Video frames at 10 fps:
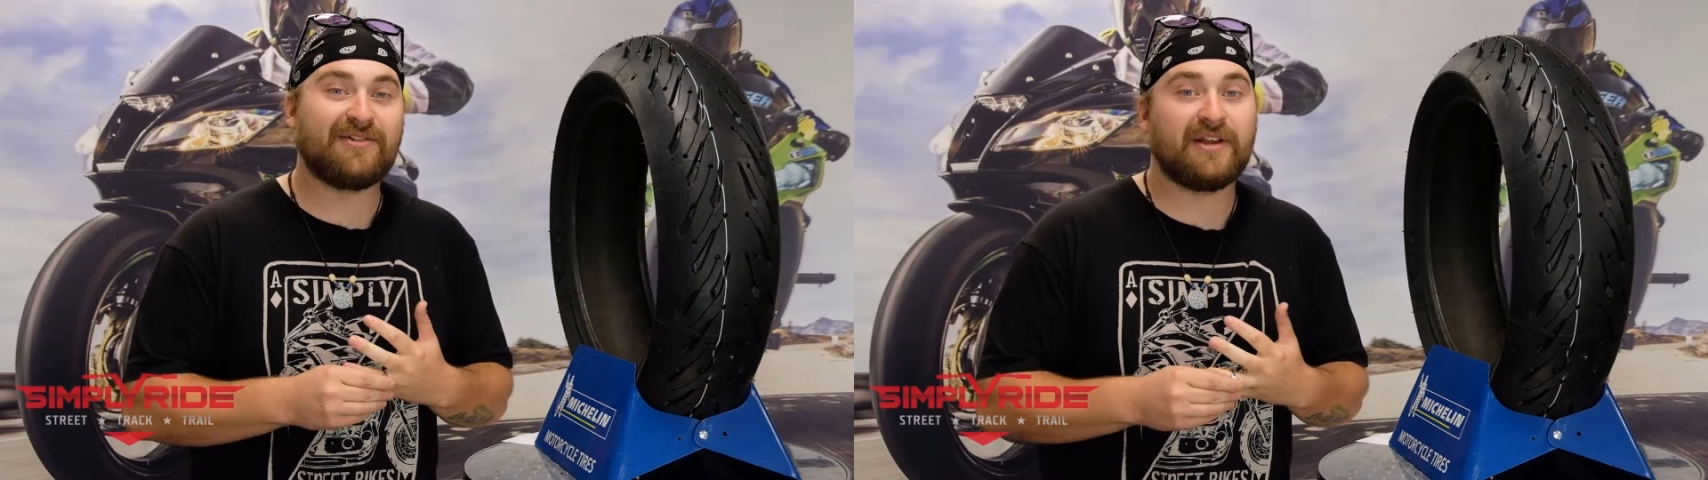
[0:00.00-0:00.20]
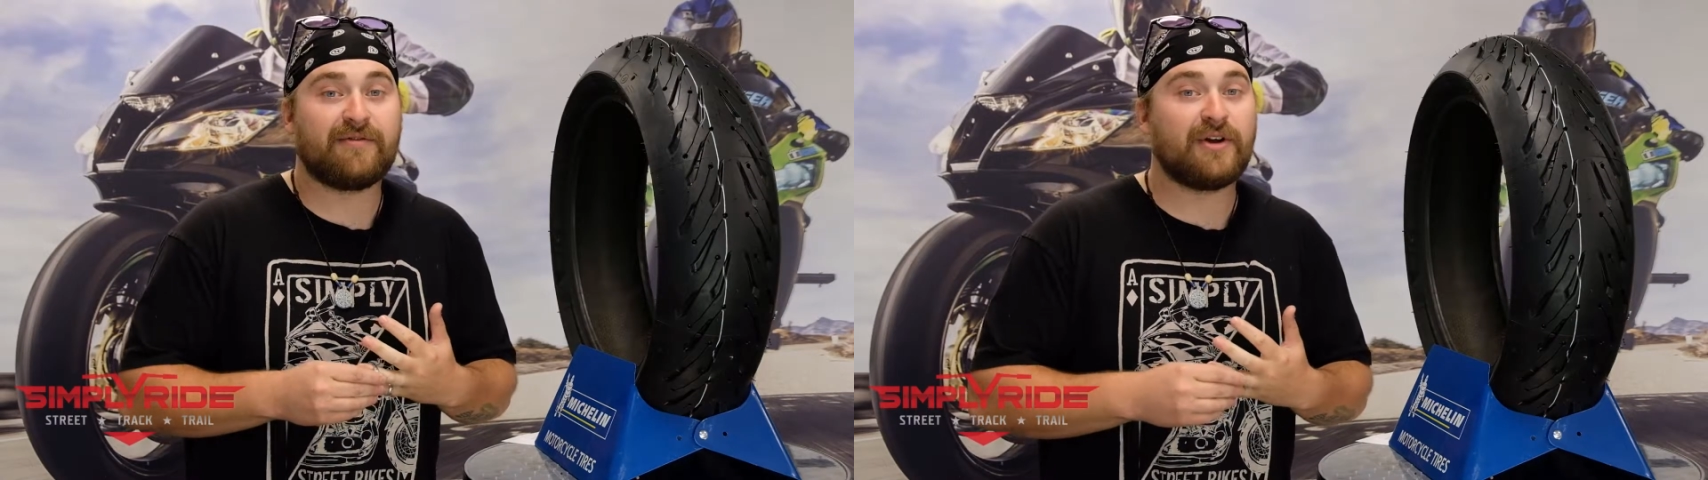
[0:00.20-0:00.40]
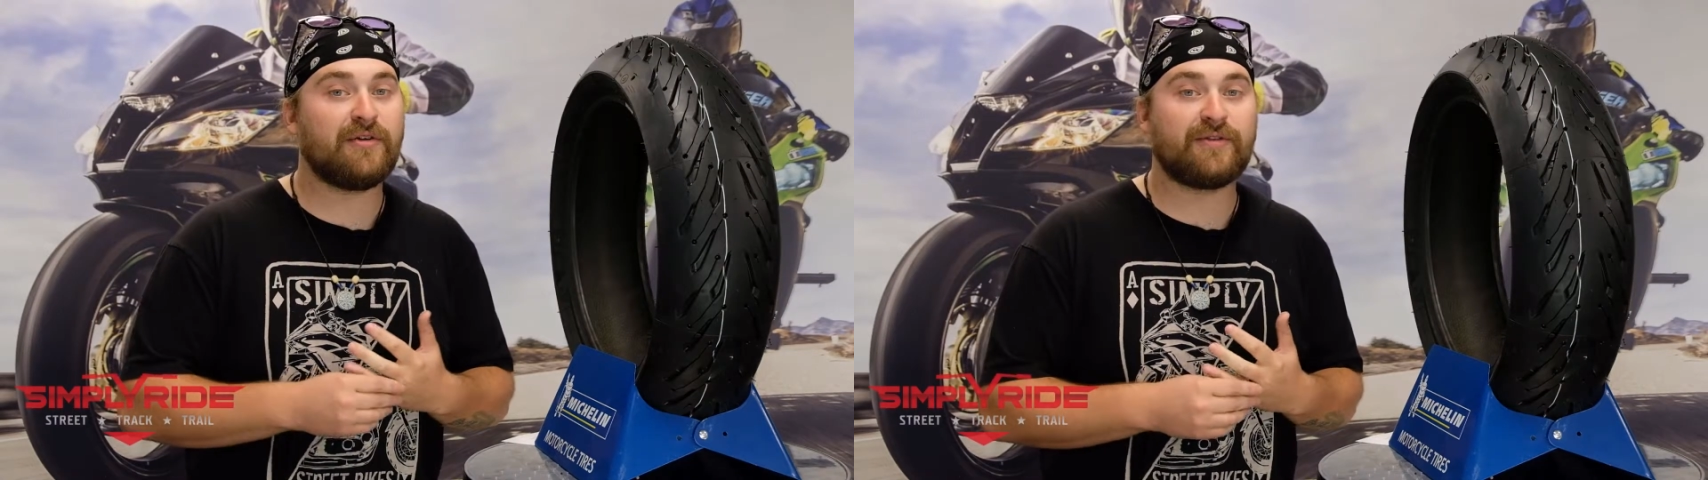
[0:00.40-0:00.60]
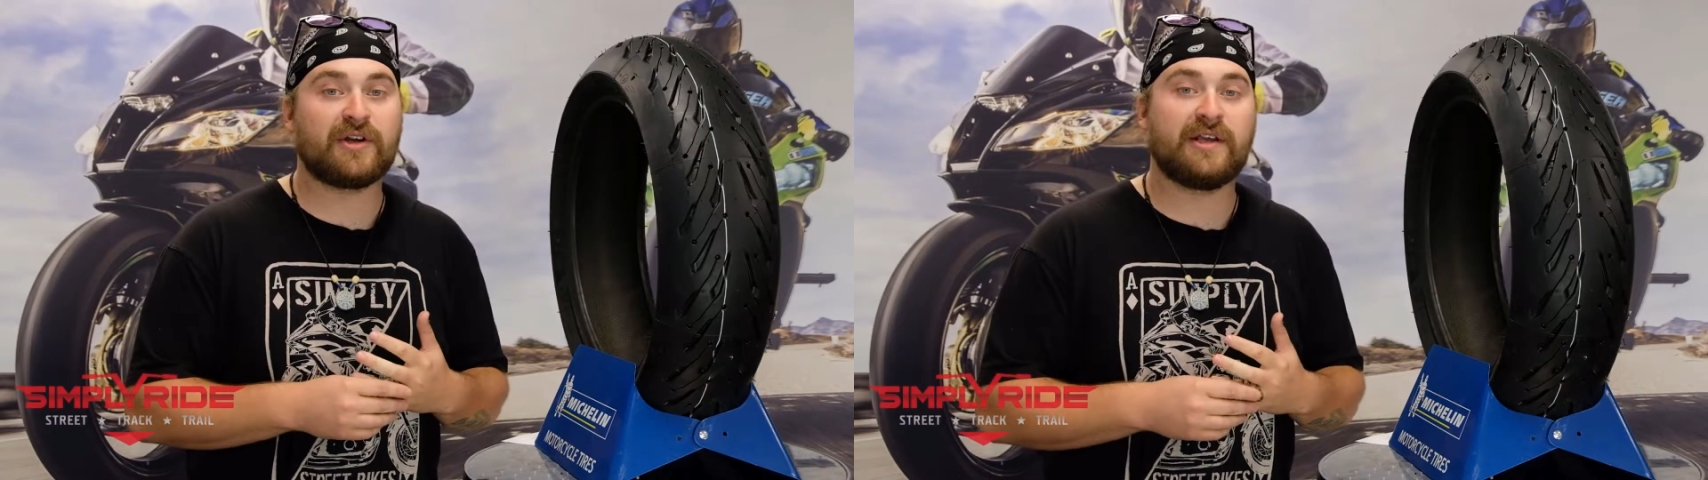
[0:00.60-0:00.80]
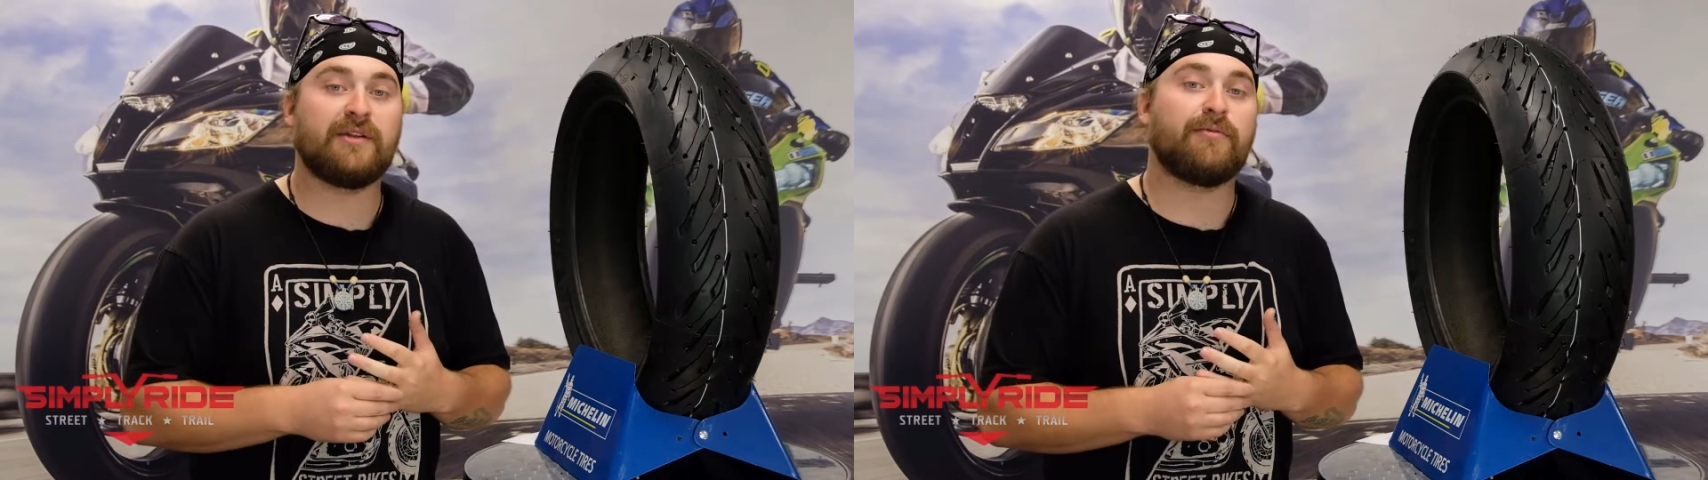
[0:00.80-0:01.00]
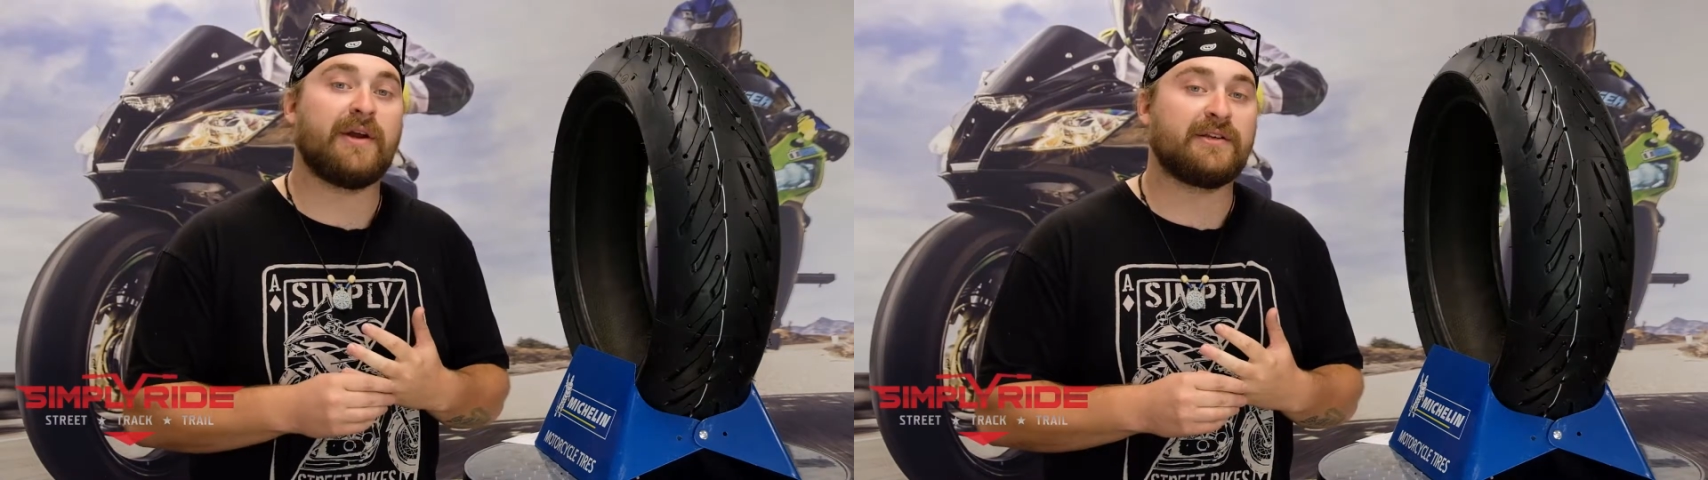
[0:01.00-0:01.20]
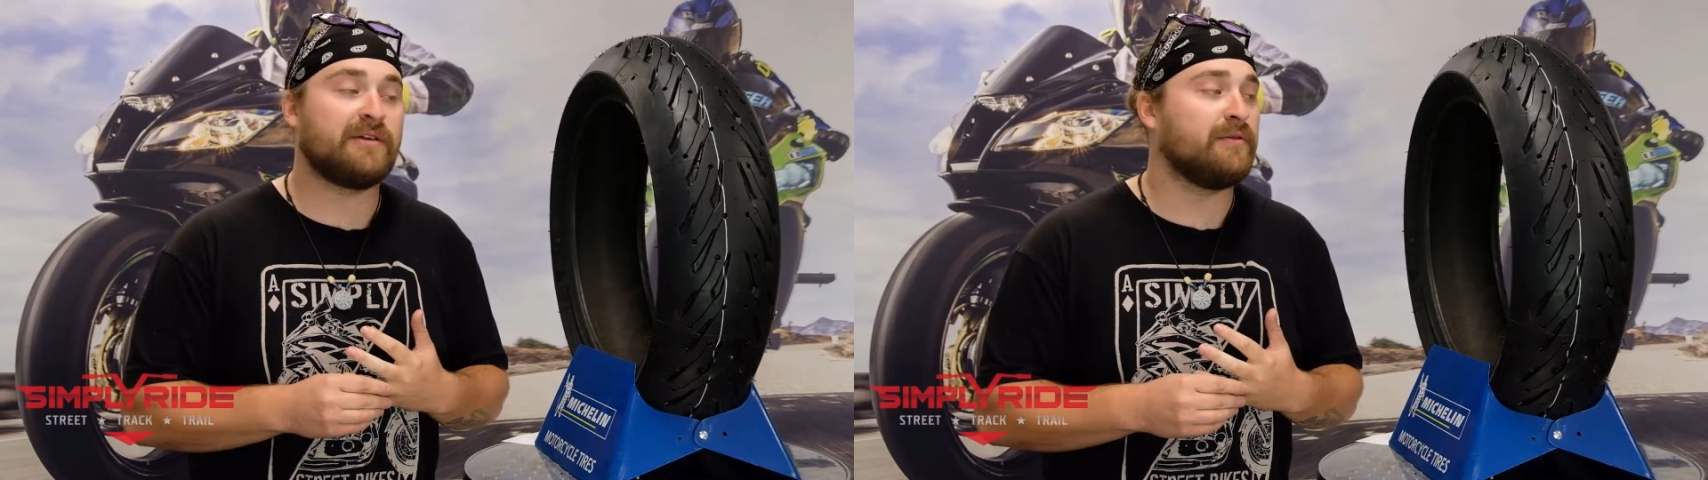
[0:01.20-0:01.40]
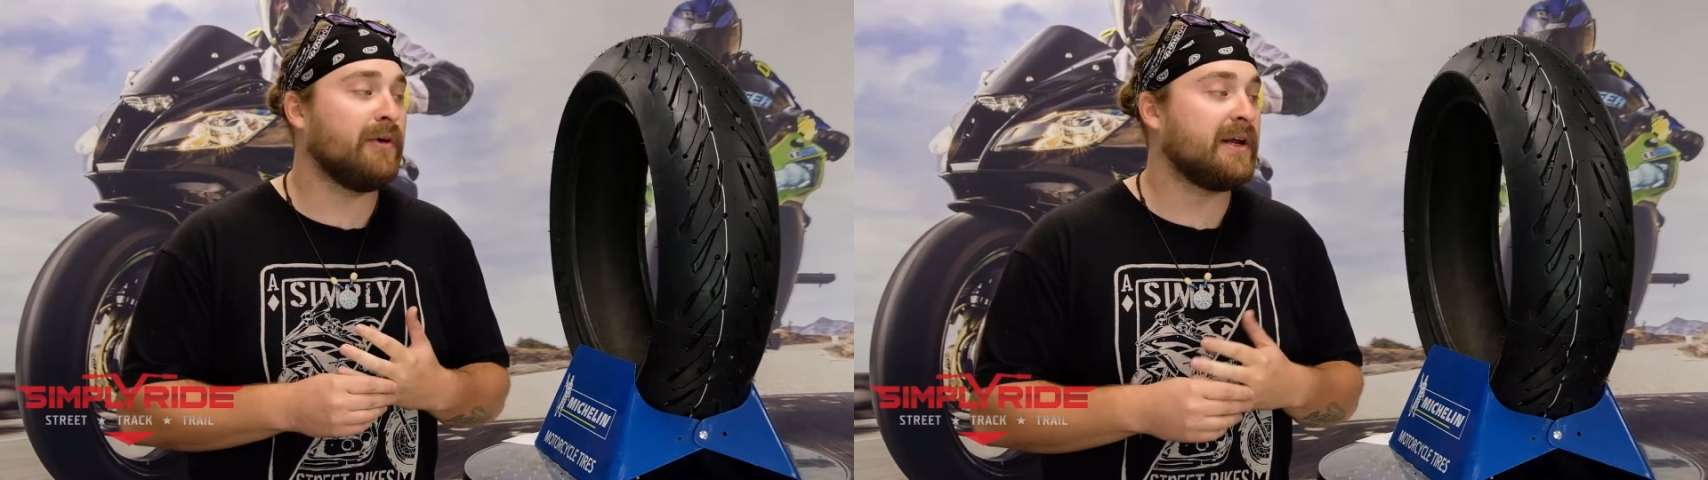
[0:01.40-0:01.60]
you never know if you're going to hit
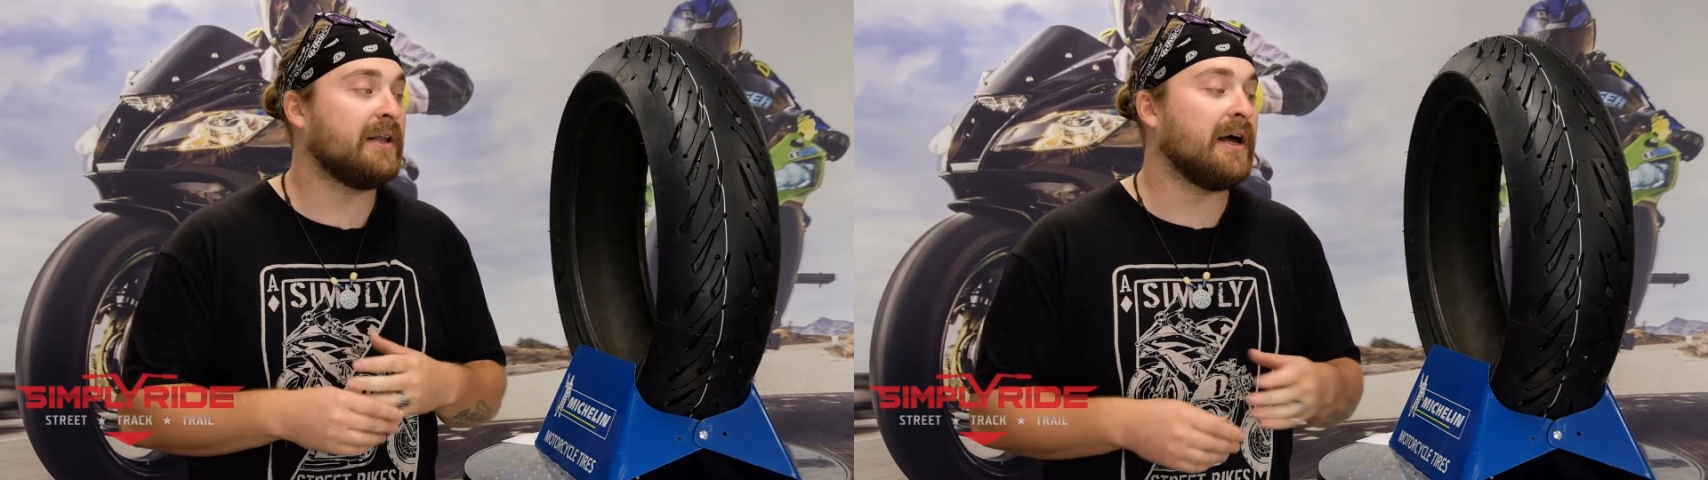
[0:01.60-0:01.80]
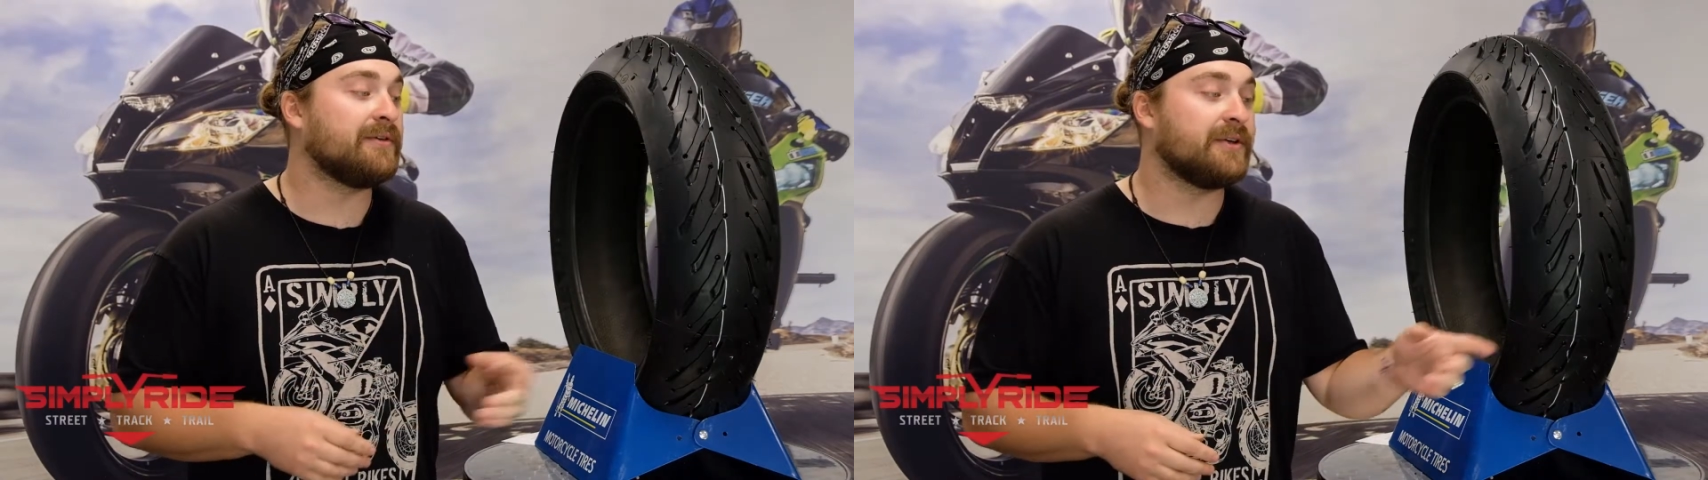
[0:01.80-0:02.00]
a rain cloud.